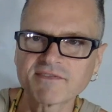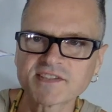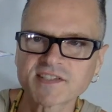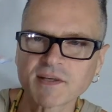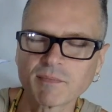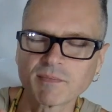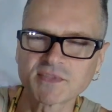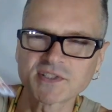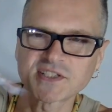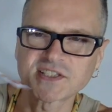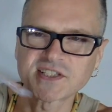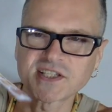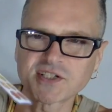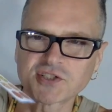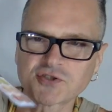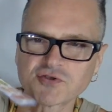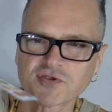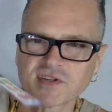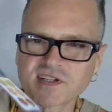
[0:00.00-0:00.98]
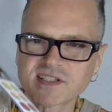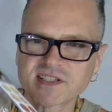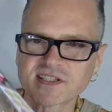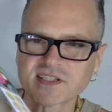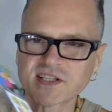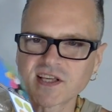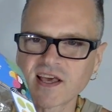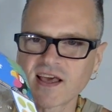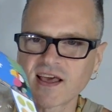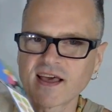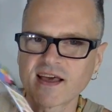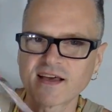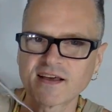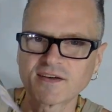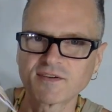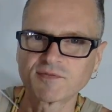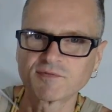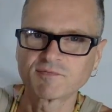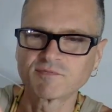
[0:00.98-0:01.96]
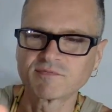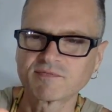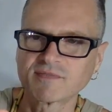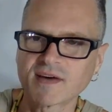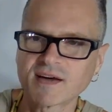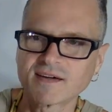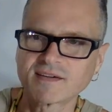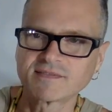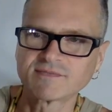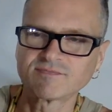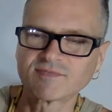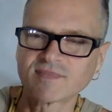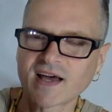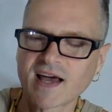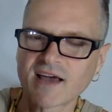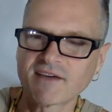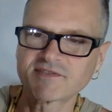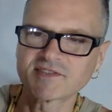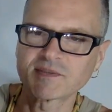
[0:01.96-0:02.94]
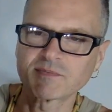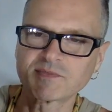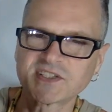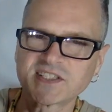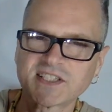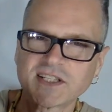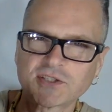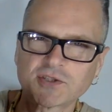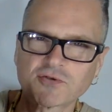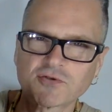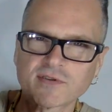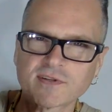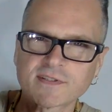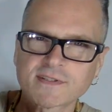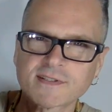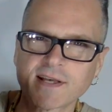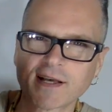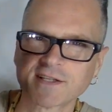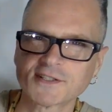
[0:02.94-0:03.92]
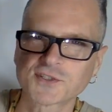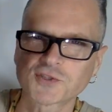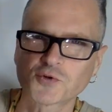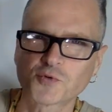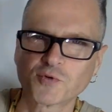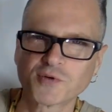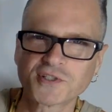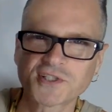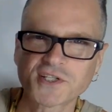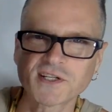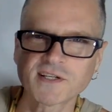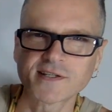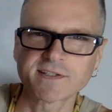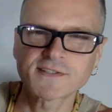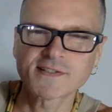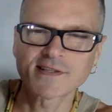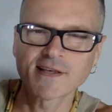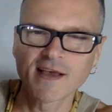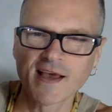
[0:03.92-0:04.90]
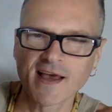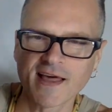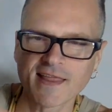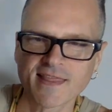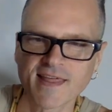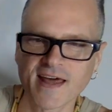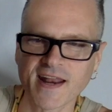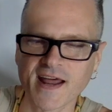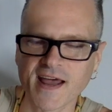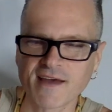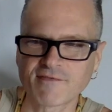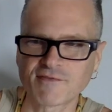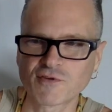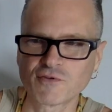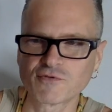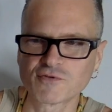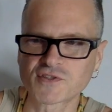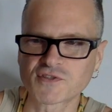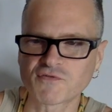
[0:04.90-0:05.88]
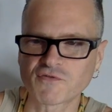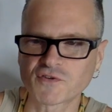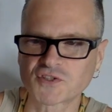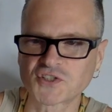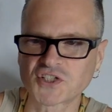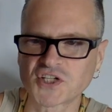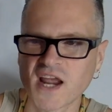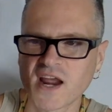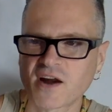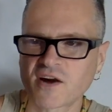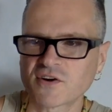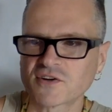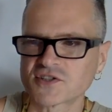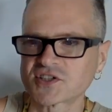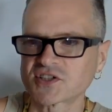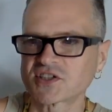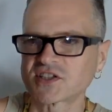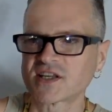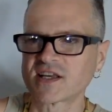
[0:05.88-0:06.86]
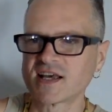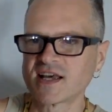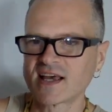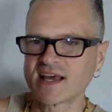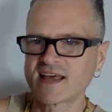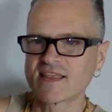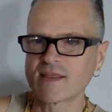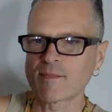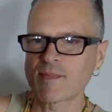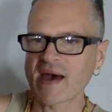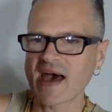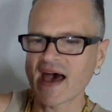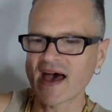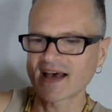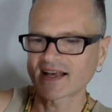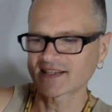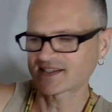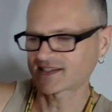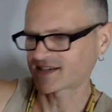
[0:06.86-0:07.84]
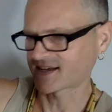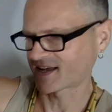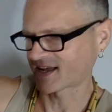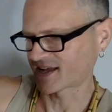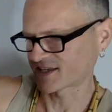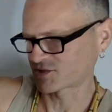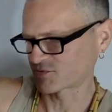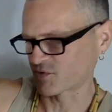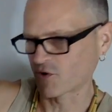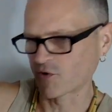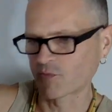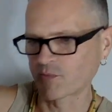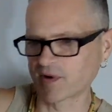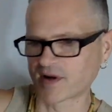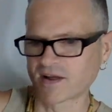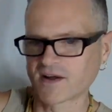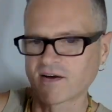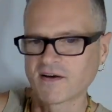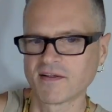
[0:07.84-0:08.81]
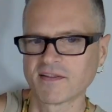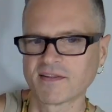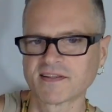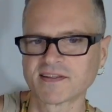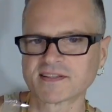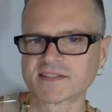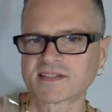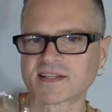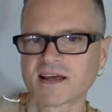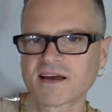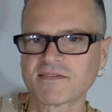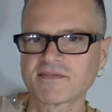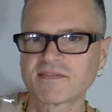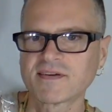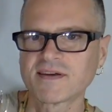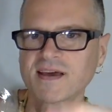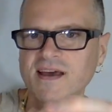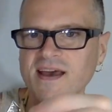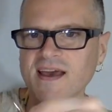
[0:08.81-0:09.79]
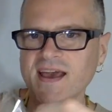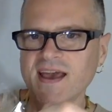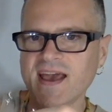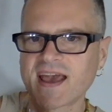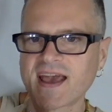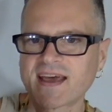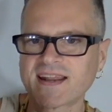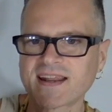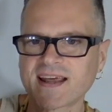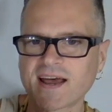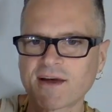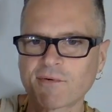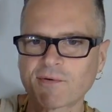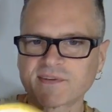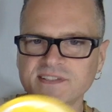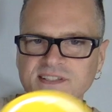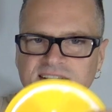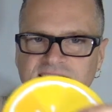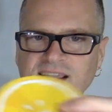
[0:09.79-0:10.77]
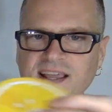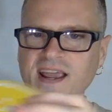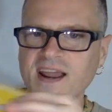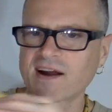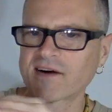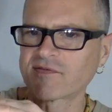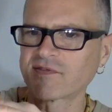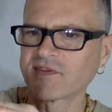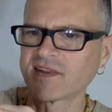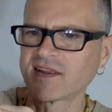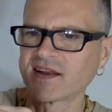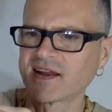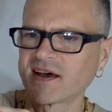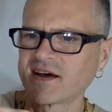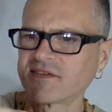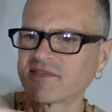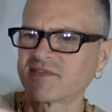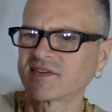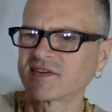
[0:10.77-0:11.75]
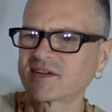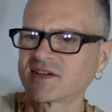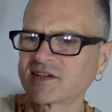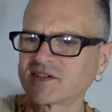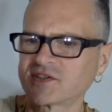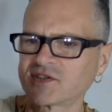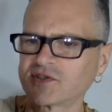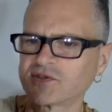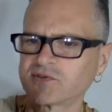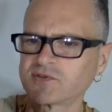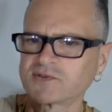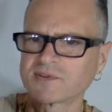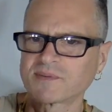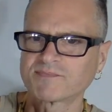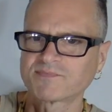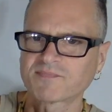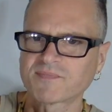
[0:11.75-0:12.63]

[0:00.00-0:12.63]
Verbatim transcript: some citrus. I have some citrus squishies that I've used for chairs in the past. I guess we're opening all this stuff. And I wasn't careful enough to choose.